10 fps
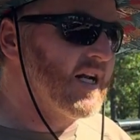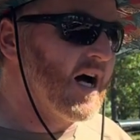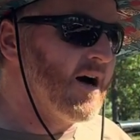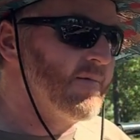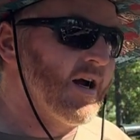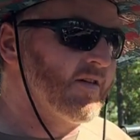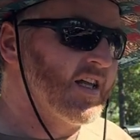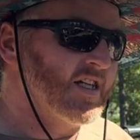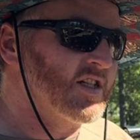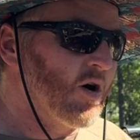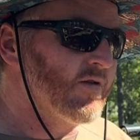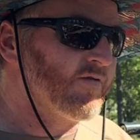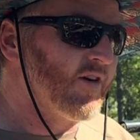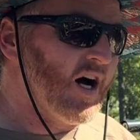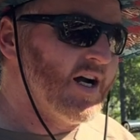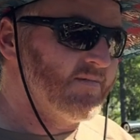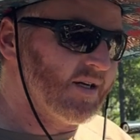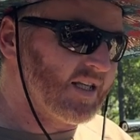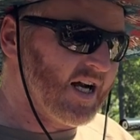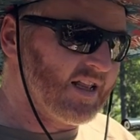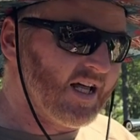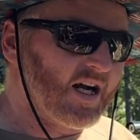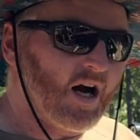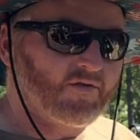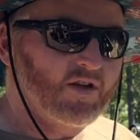up, everything's going fine, but then I let off the